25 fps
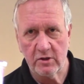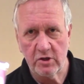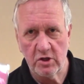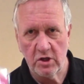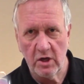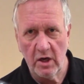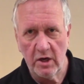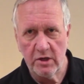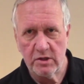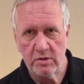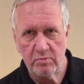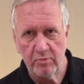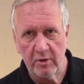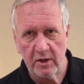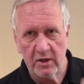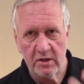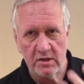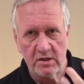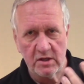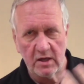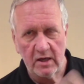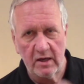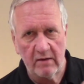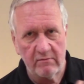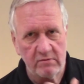just because
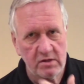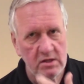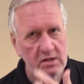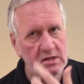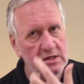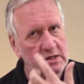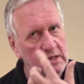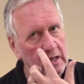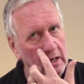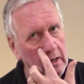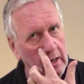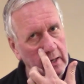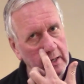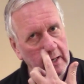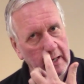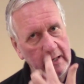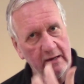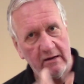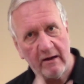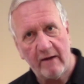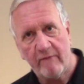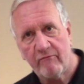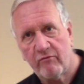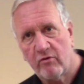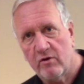it gives a slightly
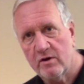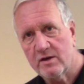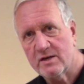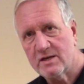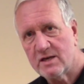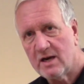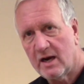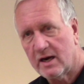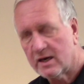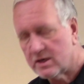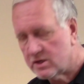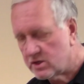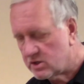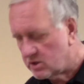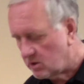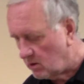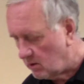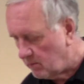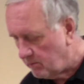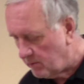different texture,